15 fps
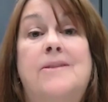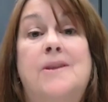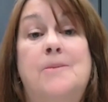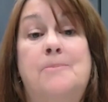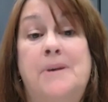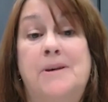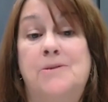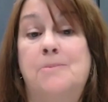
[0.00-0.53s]
The
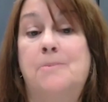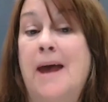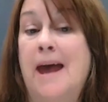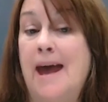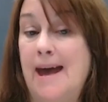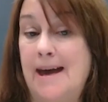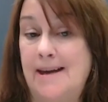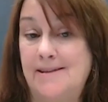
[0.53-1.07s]
bill
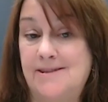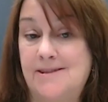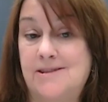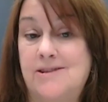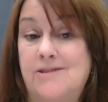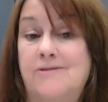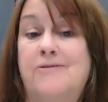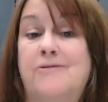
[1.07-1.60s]

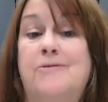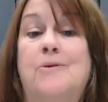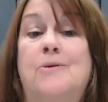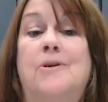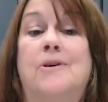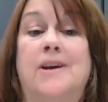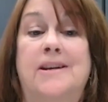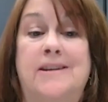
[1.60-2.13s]
passed
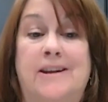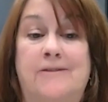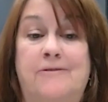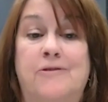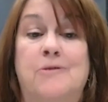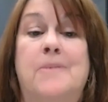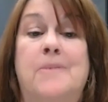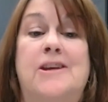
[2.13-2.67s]
for an
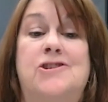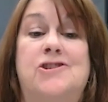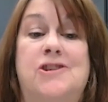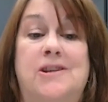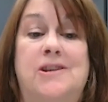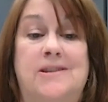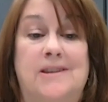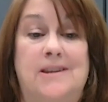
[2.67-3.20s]

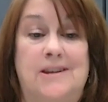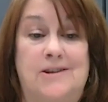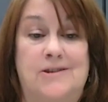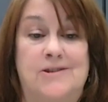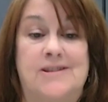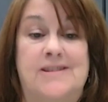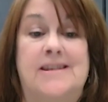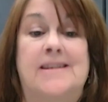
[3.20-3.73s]
information
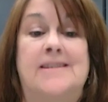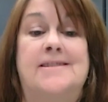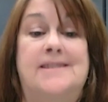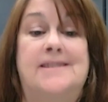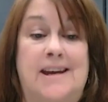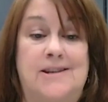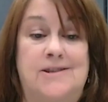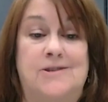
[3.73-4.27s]
literacy
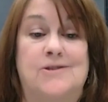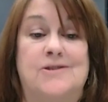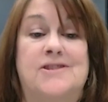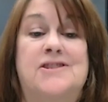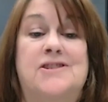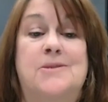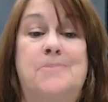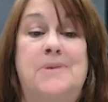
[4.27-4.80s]

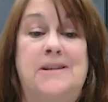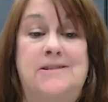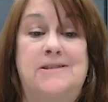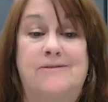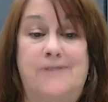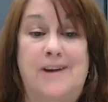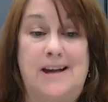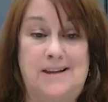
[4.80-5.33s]
standards to be
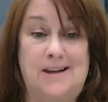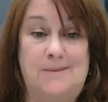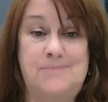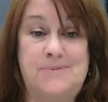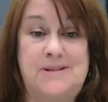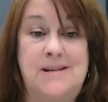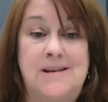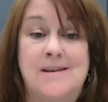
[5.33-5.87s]

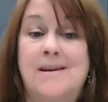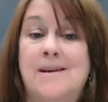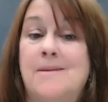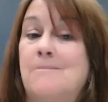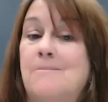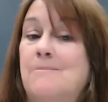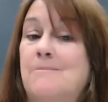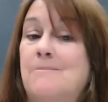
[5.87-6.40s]
developed,
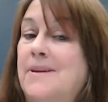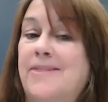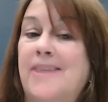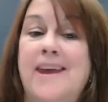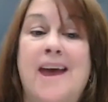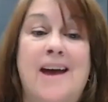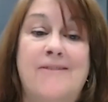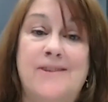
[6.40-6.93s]
but
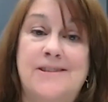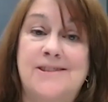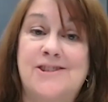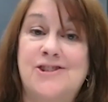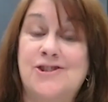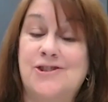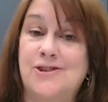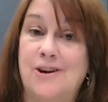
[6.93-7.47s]
they haven't
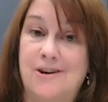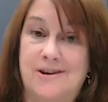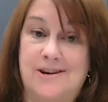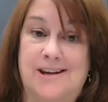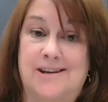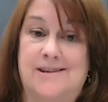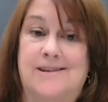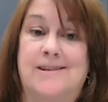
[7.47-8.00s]

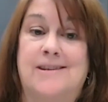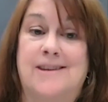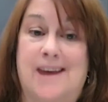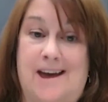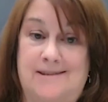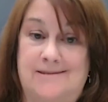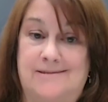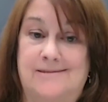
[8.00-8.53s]
started yet.